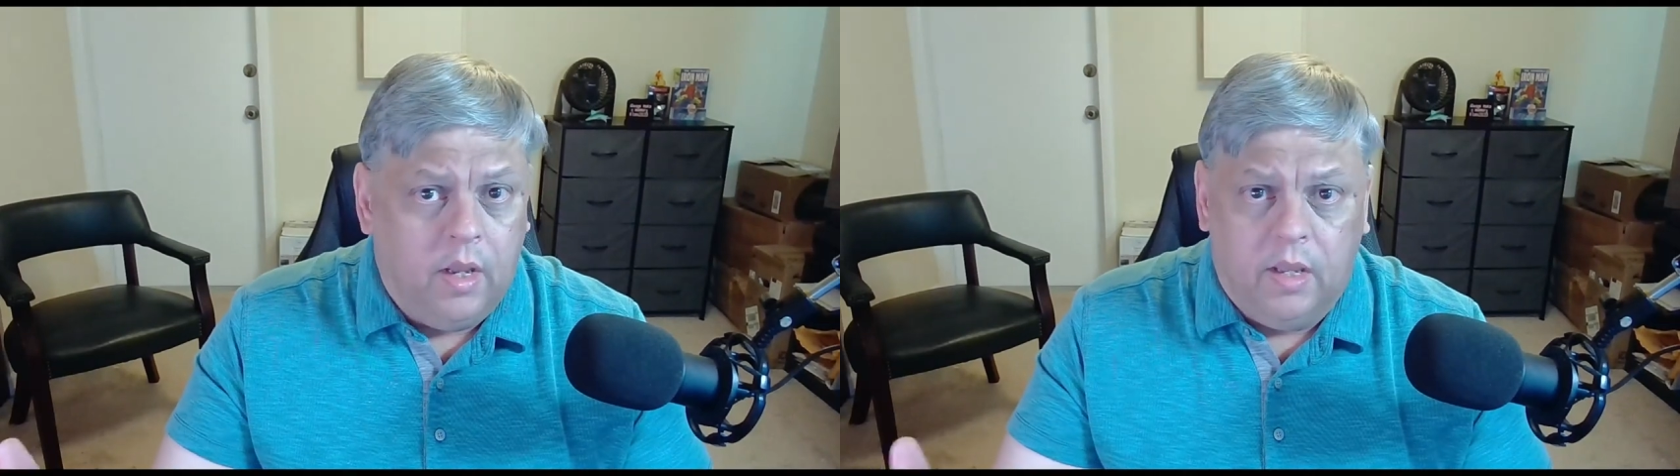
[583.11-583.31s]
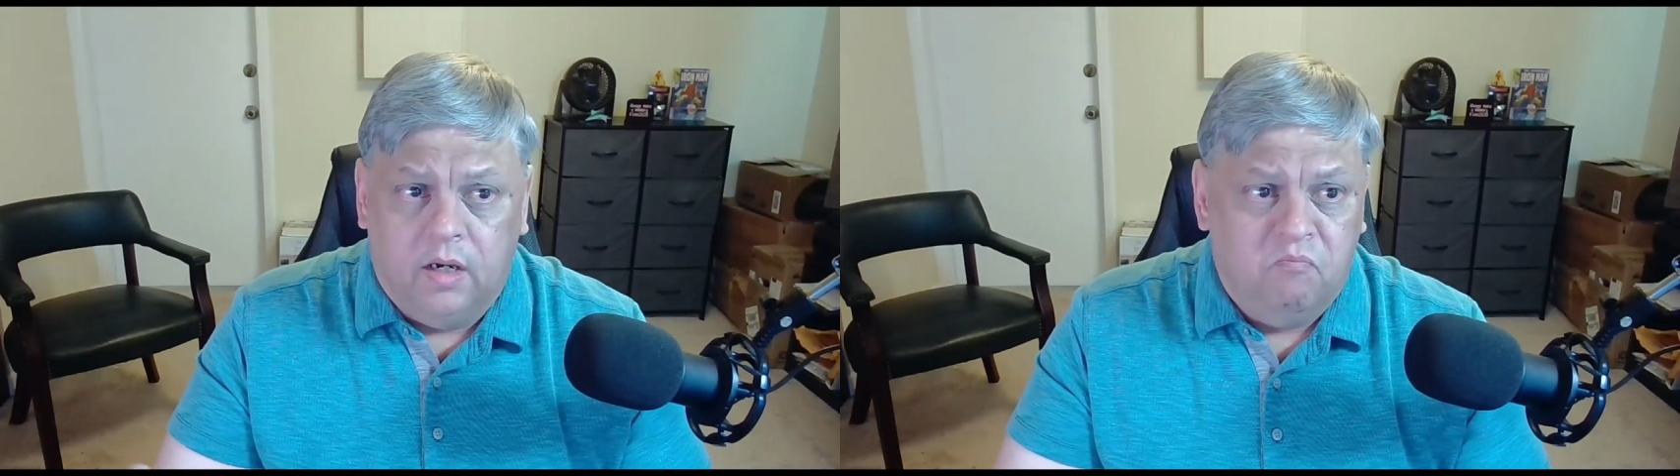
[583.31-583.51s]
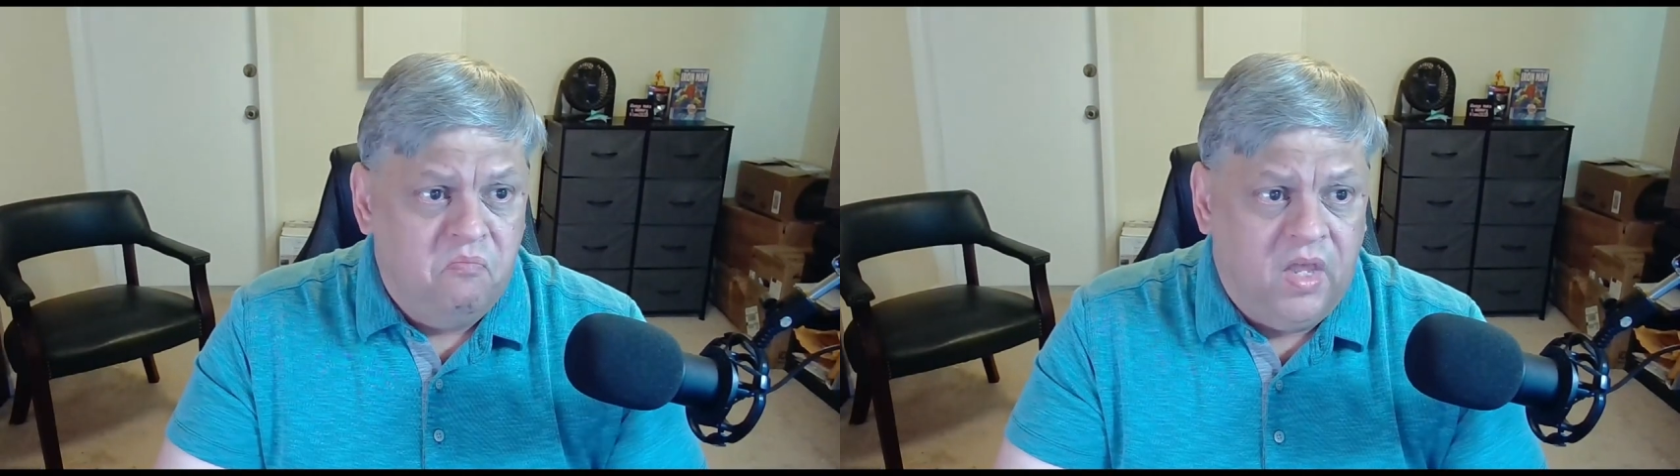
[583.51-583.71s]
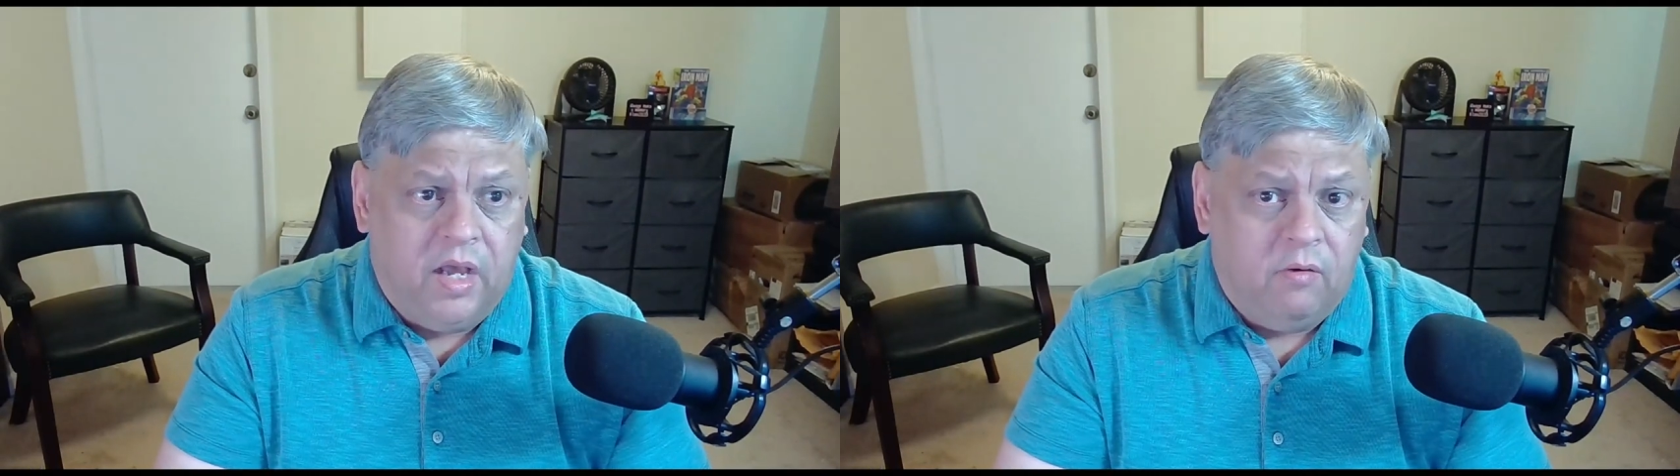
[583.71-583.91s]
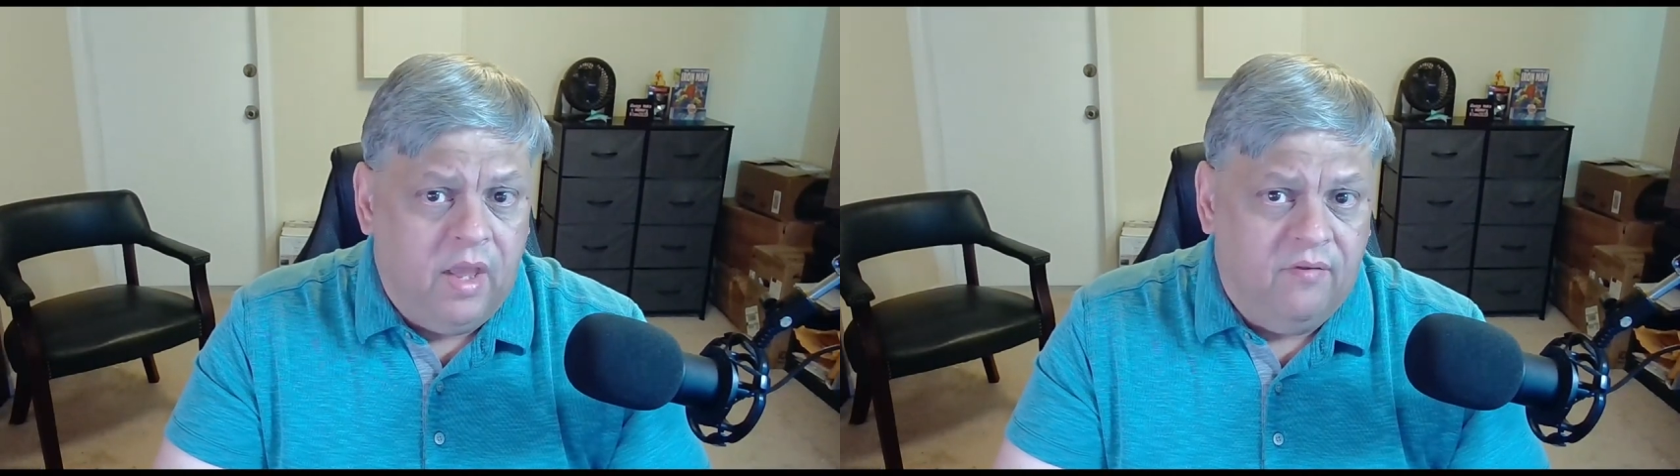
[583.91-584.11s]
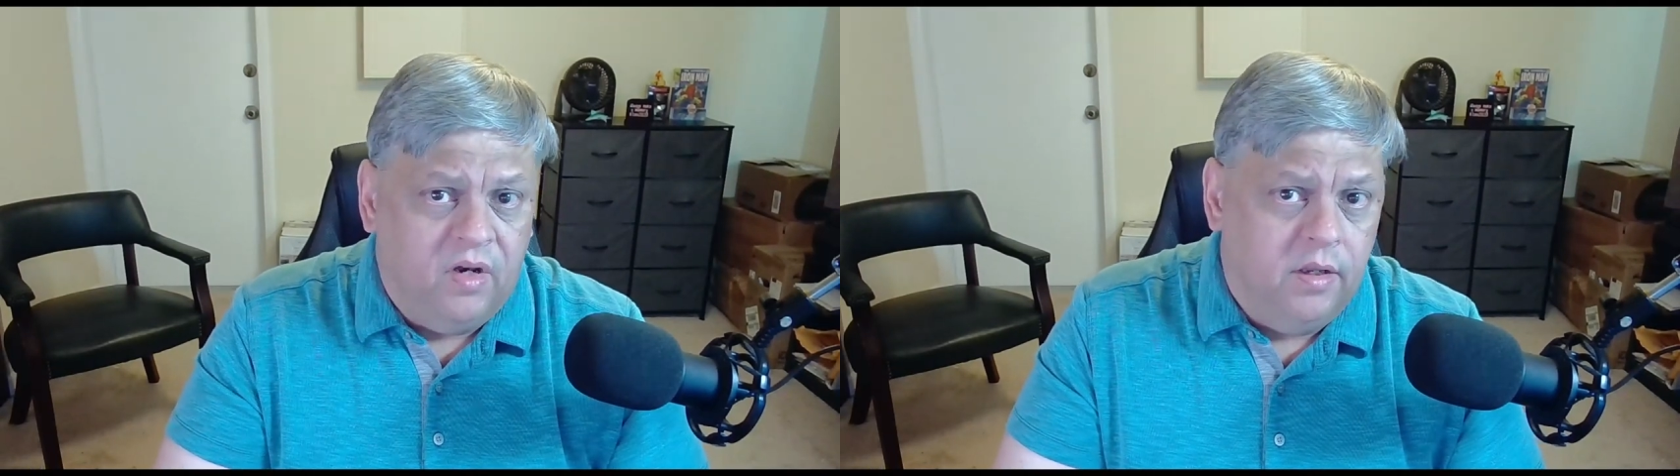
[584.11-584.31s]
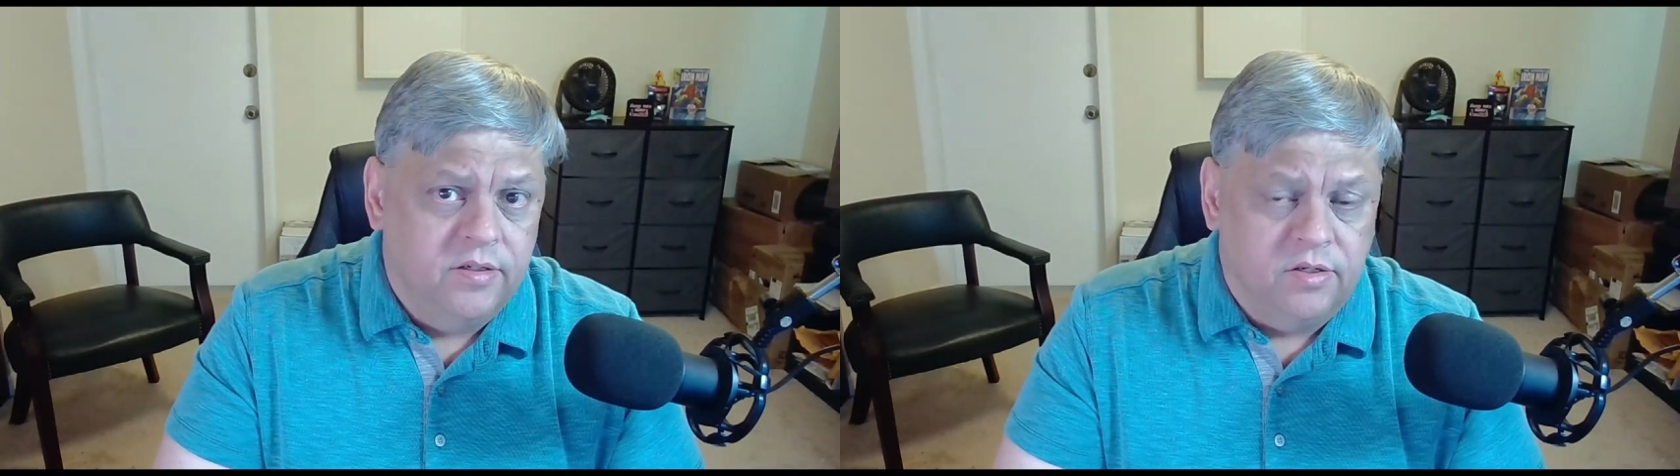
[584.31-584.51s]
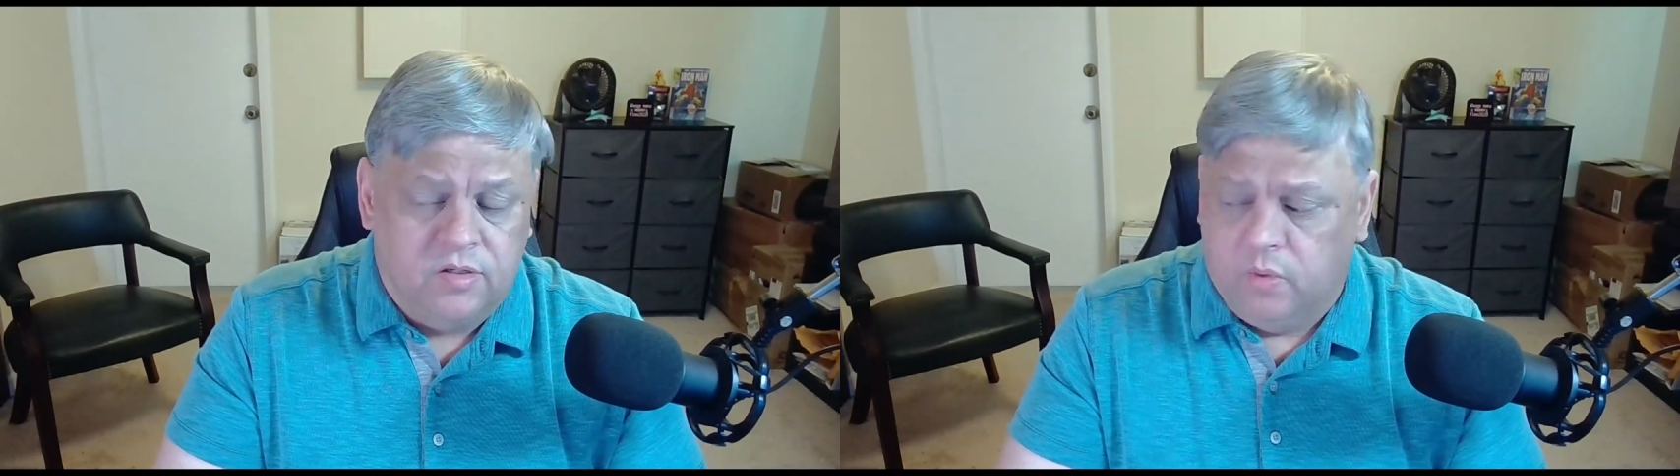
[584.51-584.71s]
and I don't have any
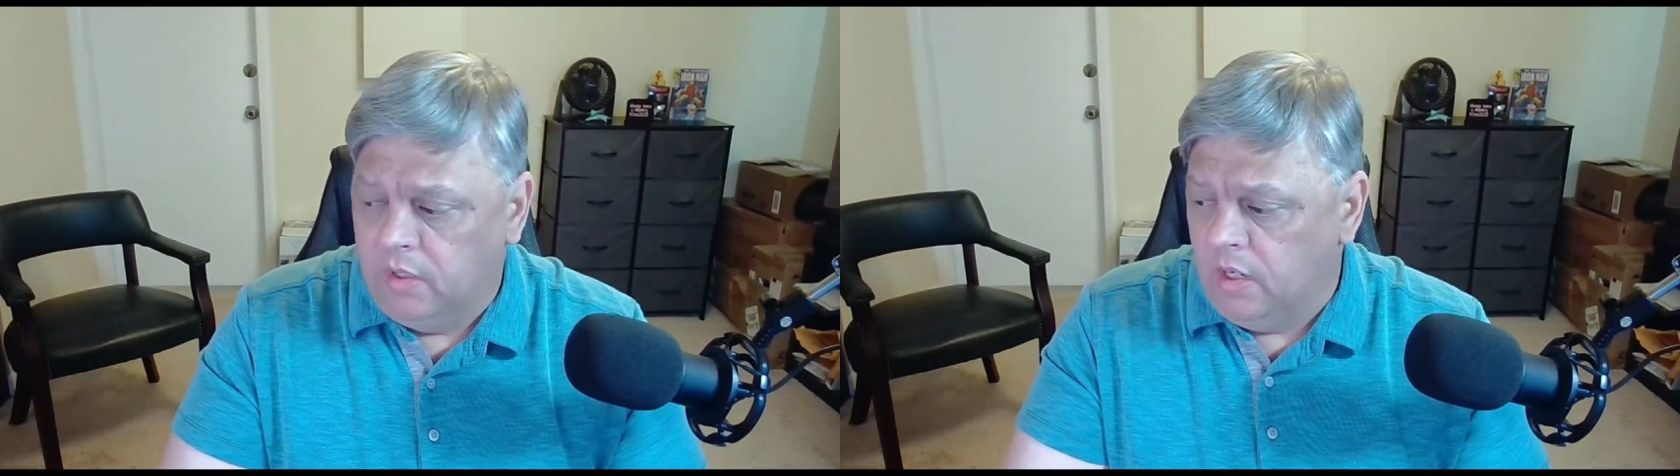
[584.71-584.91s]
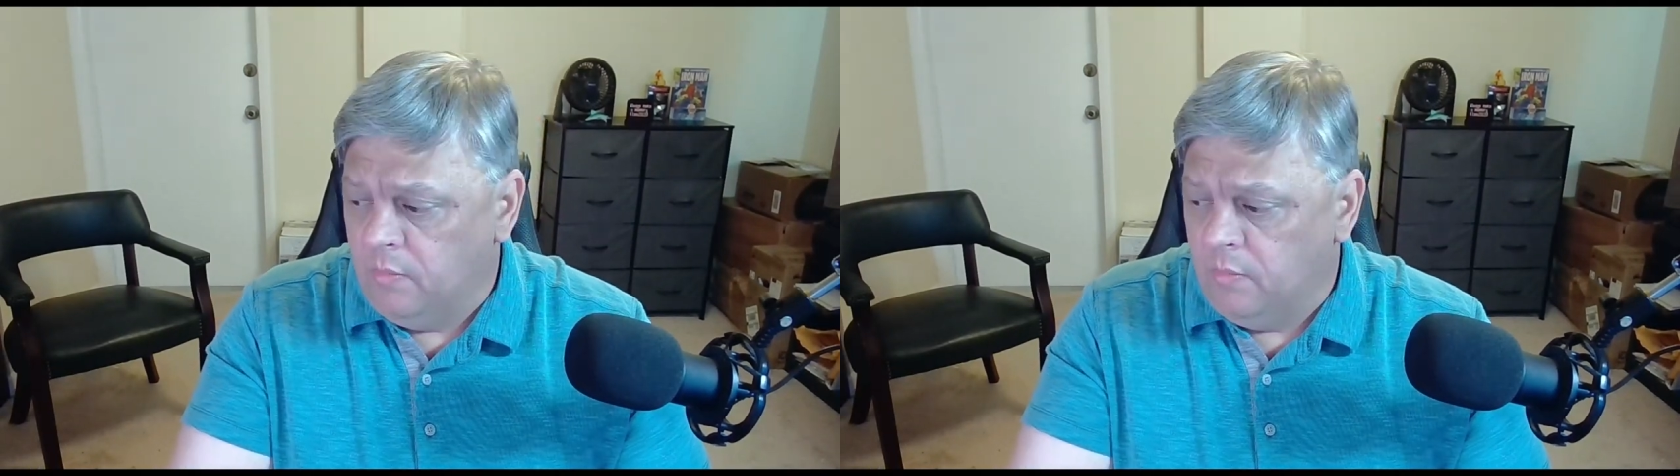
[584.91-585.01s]
issues with it.